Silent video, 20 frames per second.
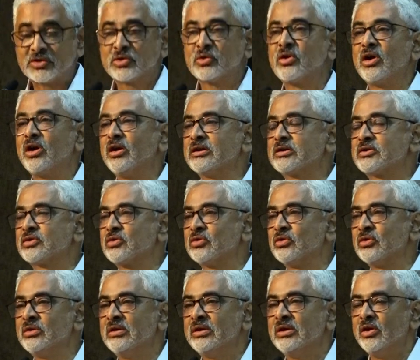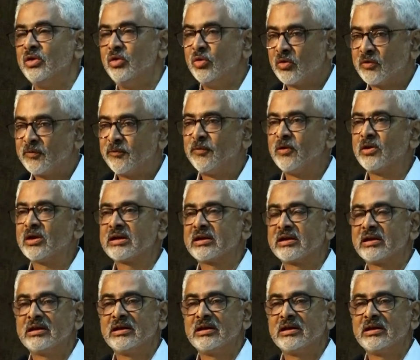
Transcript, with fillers: should also look for